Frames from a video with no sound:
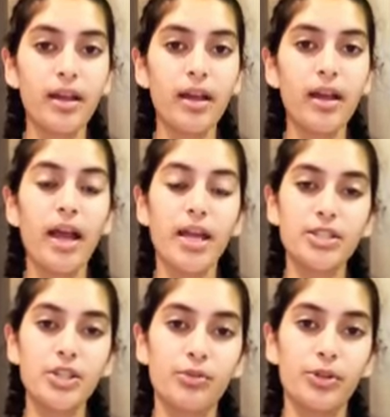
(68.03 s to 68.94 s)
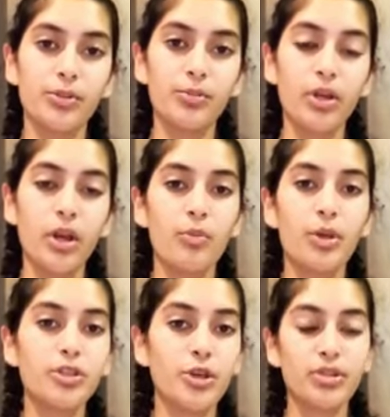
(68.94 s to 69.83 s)
As a group, we
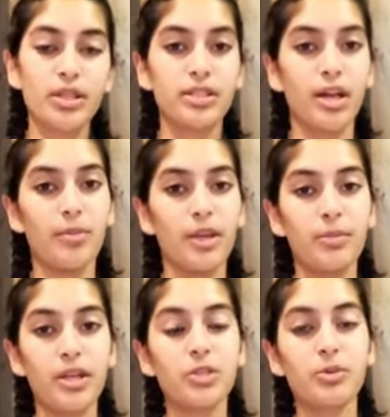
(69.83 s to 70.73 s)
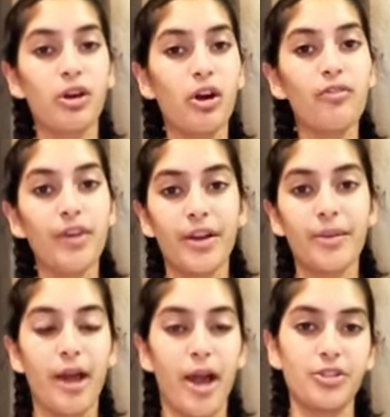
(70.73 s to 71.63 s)
chose this topic because we are all very
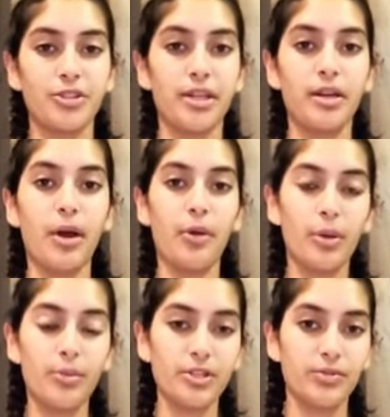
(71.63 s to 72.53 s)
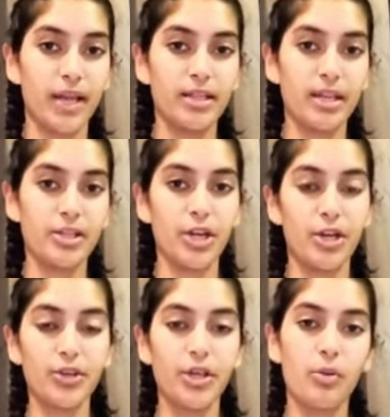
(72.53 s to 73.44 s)
passionate about women's rights and gender
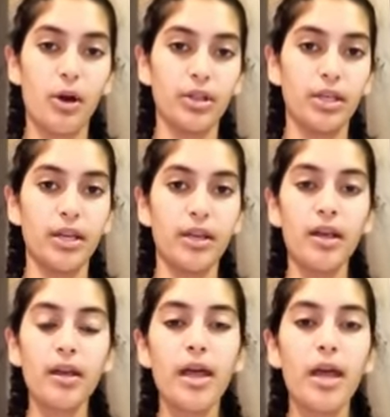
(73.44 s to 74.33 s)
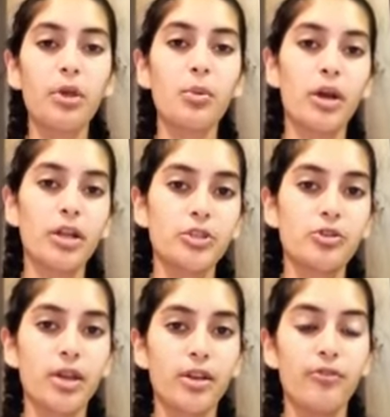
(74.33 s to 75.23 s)
equality, and we wanted to
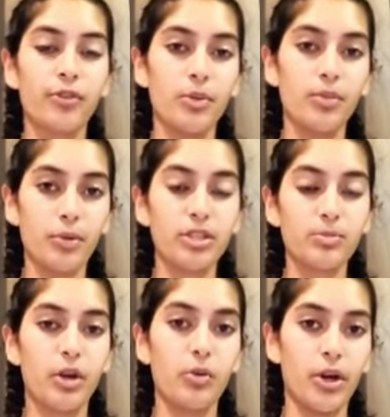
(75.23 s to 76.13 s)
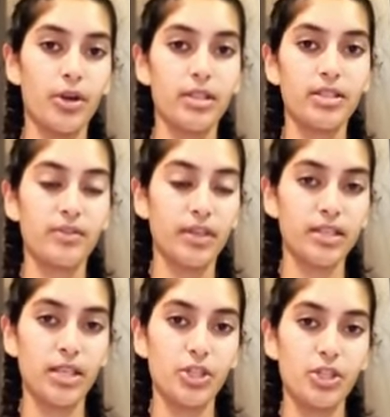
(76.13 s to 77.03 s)
create a film that would spread awareness of these
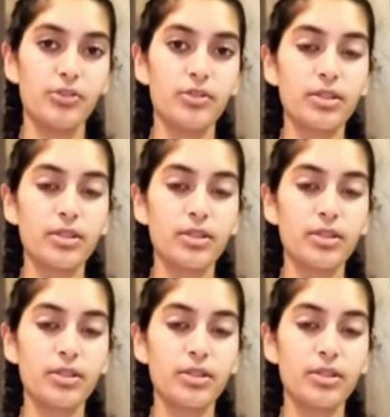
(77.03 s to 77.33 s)
issues.